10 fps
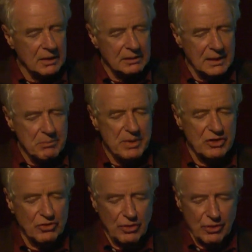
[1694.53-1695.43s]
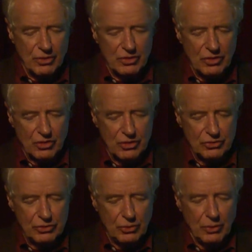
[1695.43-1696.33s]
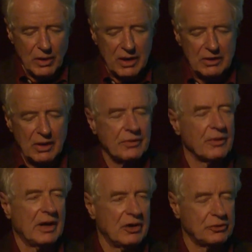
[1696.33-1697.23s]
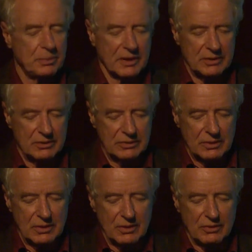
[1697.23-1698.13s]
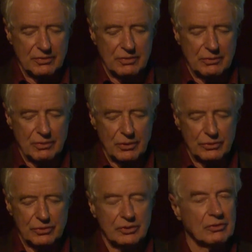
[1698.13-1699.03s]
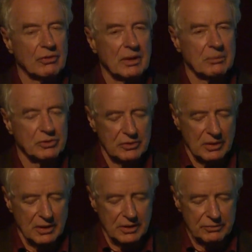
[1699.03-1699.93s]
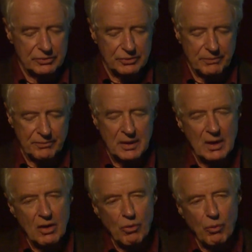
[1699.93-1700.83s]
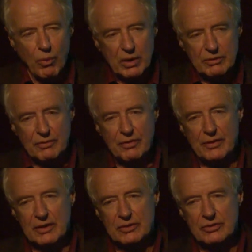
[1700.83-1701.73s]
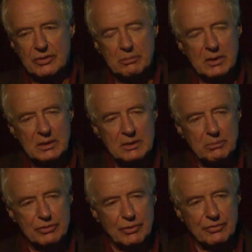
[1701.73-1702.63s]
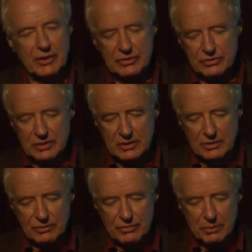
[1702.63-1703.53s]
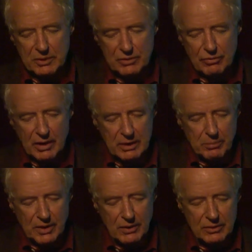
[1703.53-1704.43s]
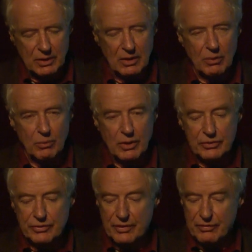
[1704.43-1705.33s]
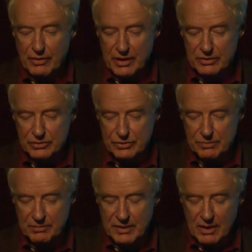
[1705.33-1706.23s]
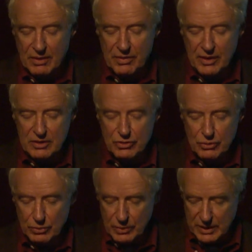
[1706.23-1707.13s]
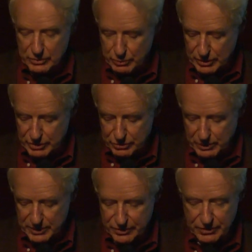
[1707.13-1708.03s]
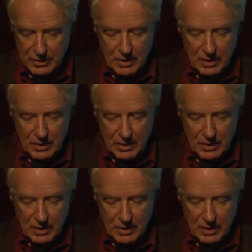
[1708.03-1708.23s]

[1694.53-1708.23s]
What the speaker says: Let me turn to another aspect of Rose's and Graham's lives. One of the things that made them so fascinating for me to write about was their friends. They knew and worked with